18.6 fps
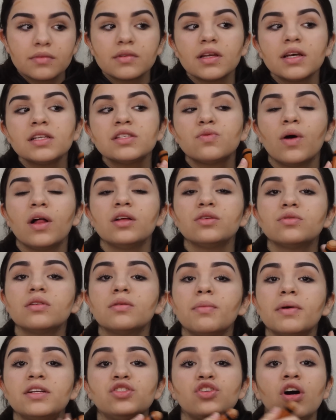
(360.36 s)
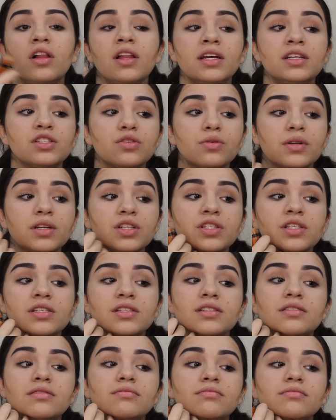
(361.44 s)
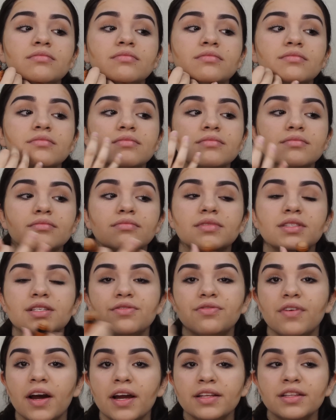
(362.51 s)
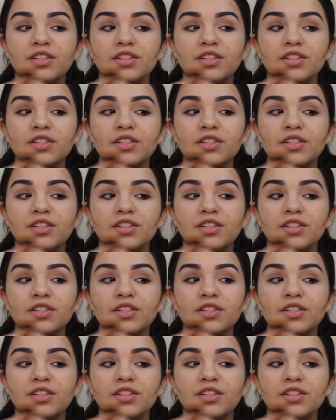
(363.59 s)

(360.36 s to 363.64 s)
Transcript: As well as with my jawline, so it could just define